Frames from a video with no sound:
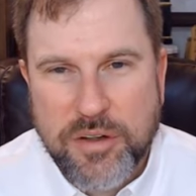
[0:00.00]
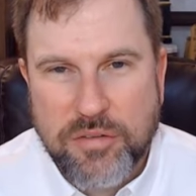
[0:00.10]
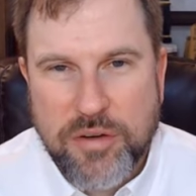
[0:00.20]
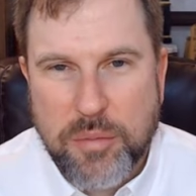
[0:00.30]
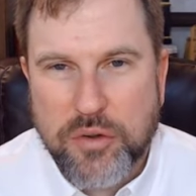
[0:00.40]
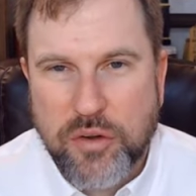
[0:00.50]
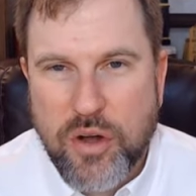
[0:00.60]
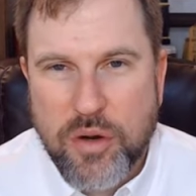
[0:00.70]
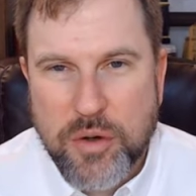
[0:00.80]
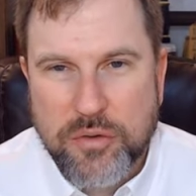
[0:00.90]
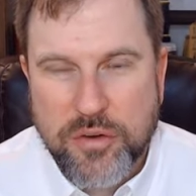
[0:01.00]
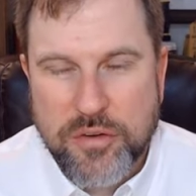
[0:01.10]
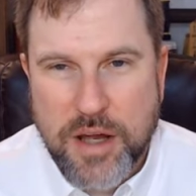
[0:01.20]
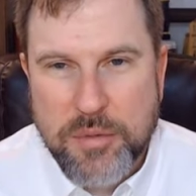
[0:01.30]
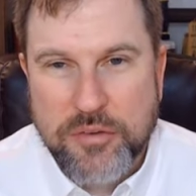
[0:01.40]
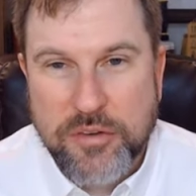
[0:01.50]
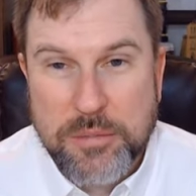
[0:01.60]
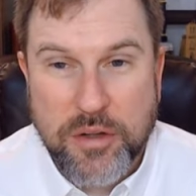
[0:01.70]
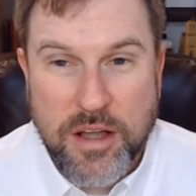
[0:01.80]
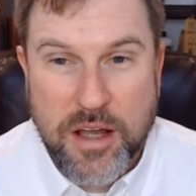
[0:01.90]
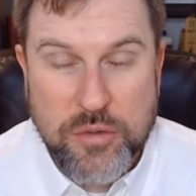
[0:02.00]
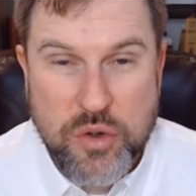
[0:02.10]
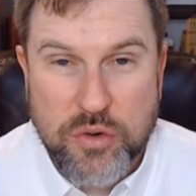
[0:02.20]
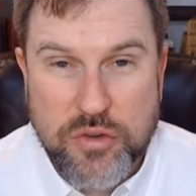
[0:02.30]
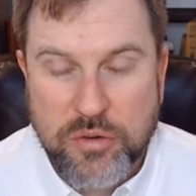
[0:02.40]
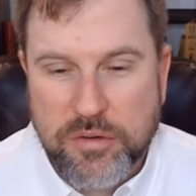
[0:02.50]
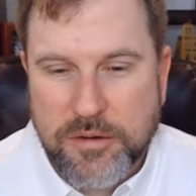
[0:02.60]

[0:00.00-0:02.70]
fumbles along most of the time and sleeps a lot, I'm sure, too.